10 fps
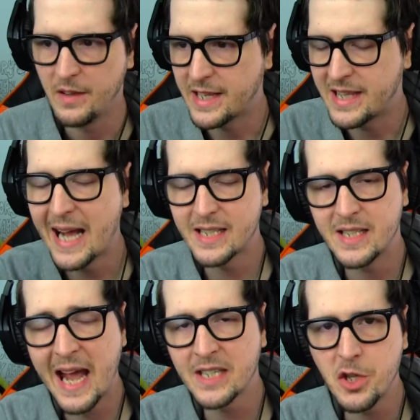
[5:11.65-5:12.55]
Like
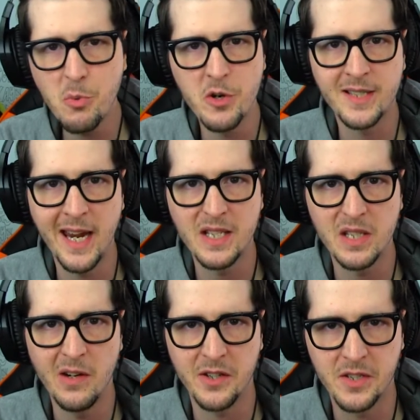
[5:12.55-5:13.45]
that's the worst case
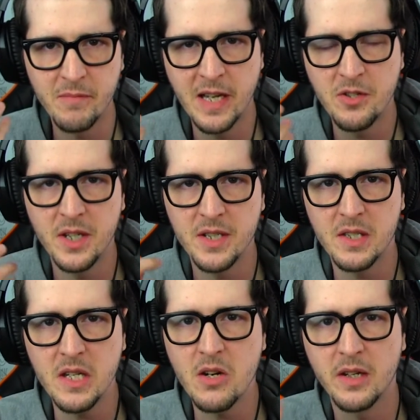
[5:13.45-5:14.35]
scenario. Sometimes she doesn't
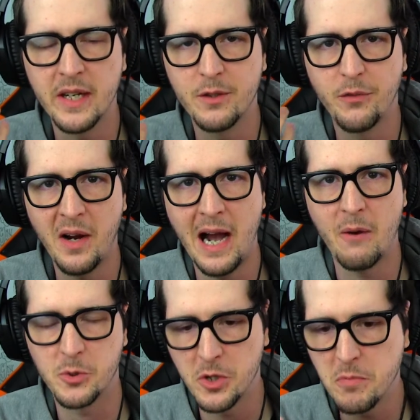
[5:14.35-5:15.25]
see her kids for
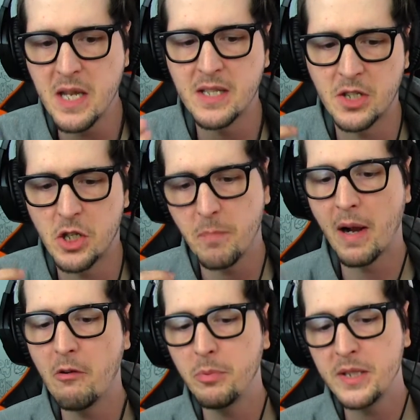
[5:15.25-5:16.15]
hours, which means that she
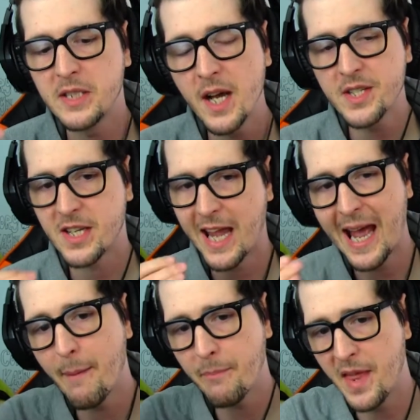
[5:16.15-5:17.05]
probably does
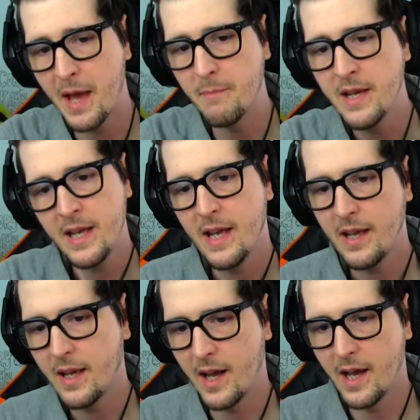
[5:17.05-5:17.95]
cap them
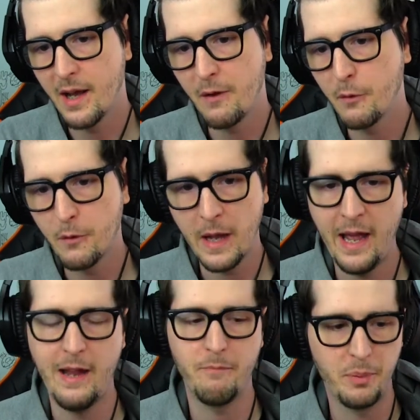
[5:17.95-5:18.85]

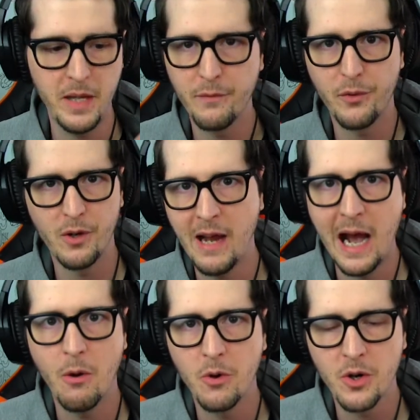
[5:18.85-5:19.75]
at playing for an
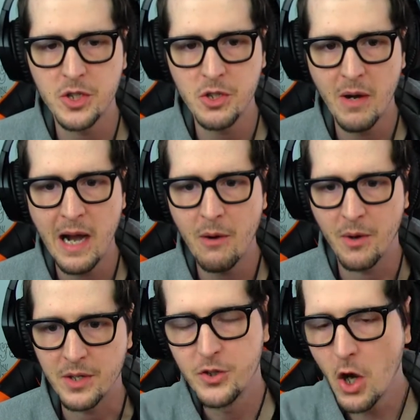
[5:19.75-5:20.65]
hour or 2
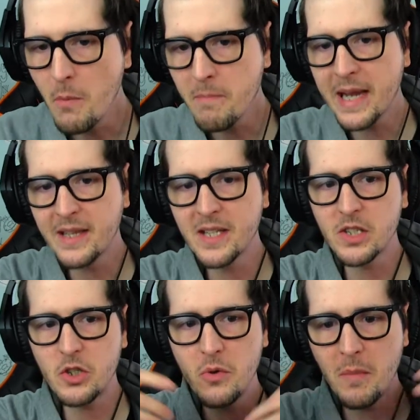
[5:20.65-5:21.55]
hours. Don't make this
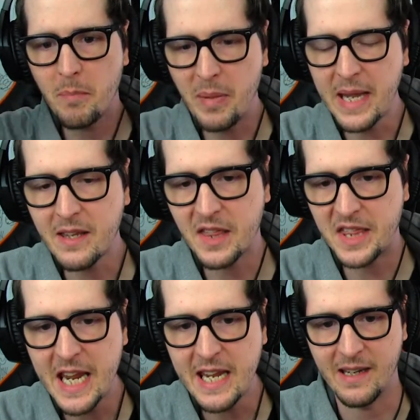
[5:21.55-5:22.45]
into a big
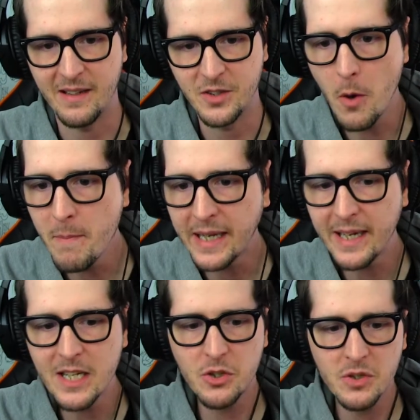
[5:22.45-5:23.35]
thing. Don't make
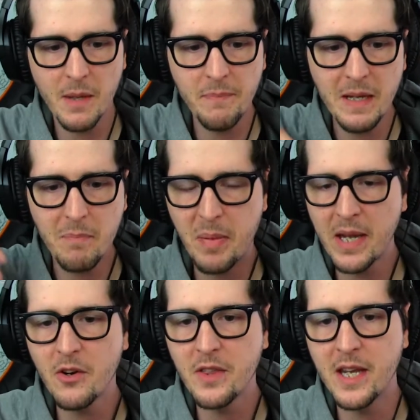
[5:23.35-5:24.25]
it into something
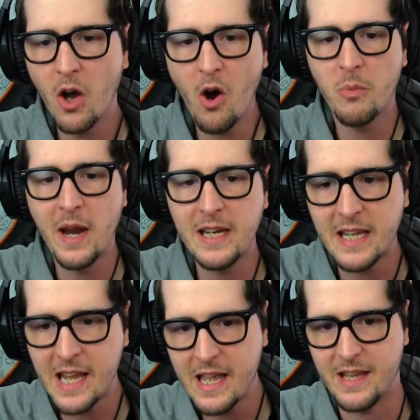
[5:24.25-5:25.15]
bigger than it already
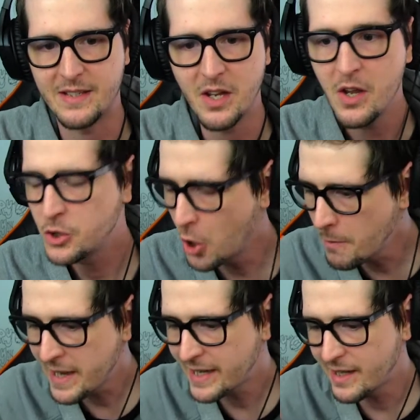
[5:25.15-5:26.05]
is. Don't
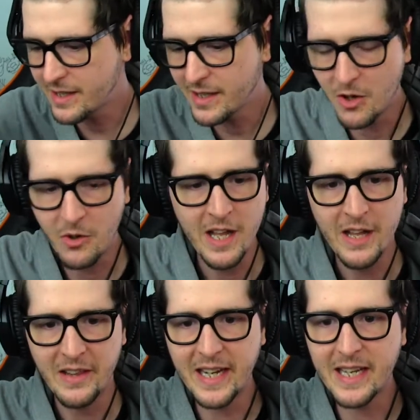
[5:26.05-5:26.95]
make it, you know,
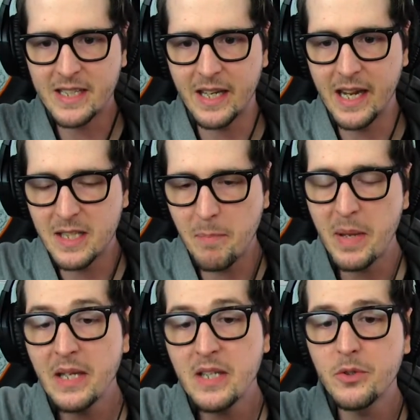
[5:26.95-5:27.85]
like it's a
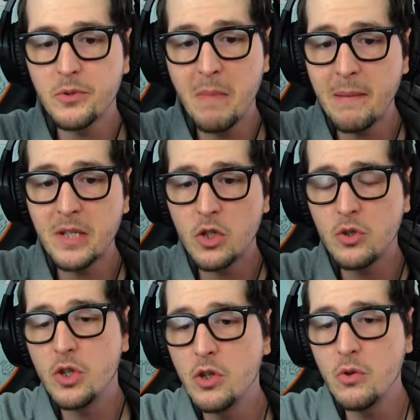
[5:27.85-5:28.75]
big deal maybe to
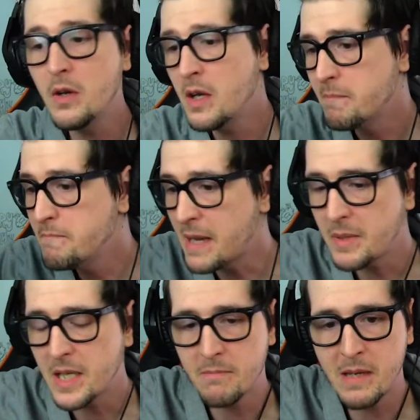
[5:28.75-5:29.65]
you,
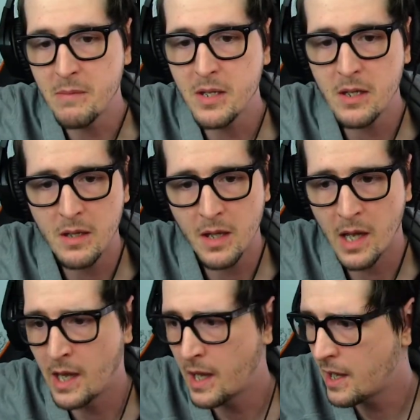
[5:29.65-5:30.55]
maybe
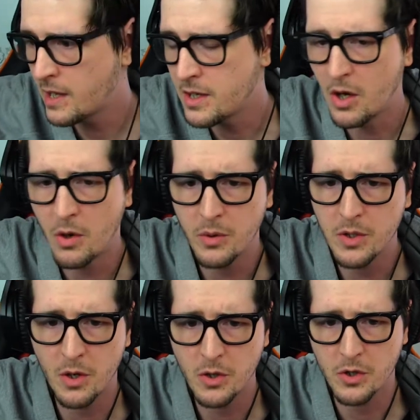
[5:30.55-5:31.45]
you know,
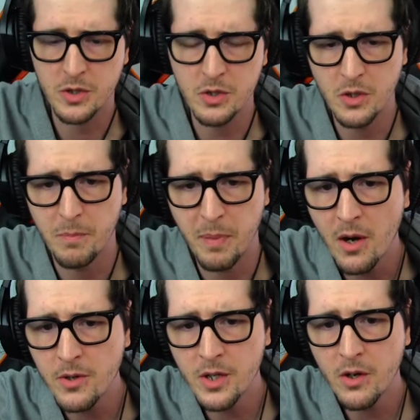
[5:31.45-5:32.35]
your
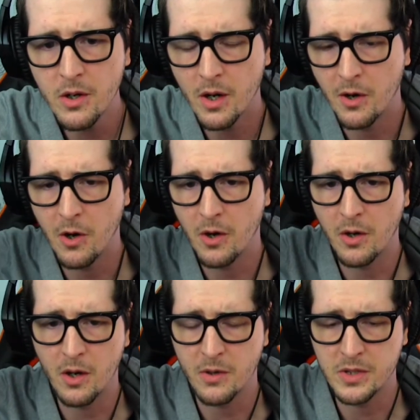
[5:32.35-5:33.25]
partner
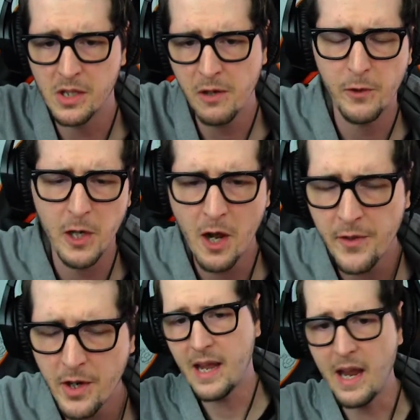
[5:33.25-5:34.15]
or significant
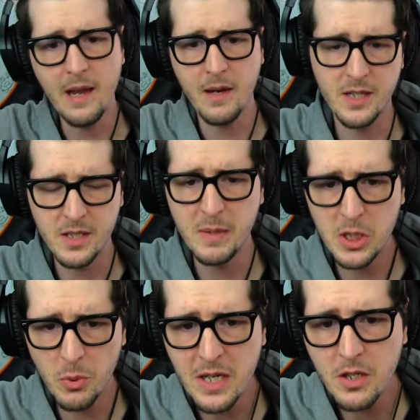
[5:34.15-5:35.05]
other, and it's
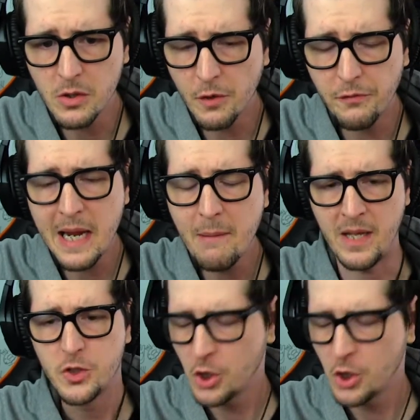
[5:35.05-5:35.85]
between your family.